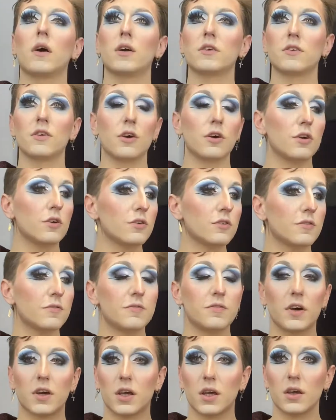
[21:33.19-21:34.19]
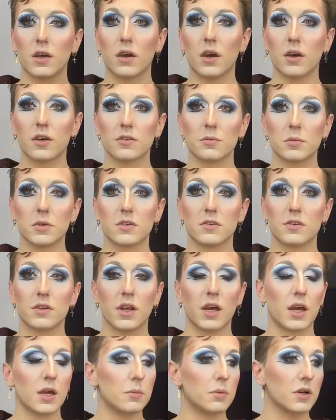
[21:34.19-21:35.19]
I don't know who's fucking cursed me
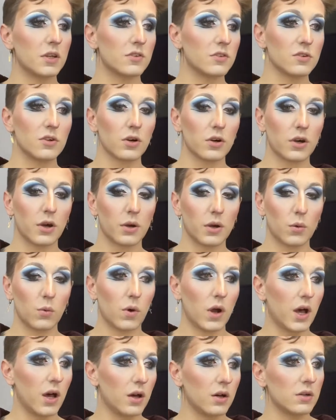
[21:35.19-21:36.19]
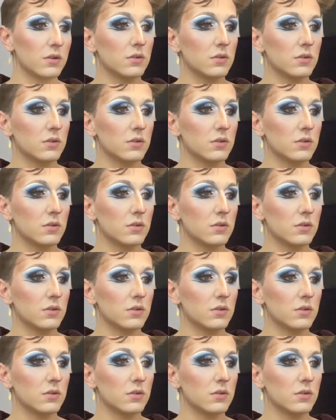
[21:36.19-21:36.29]
today, but it's not going well.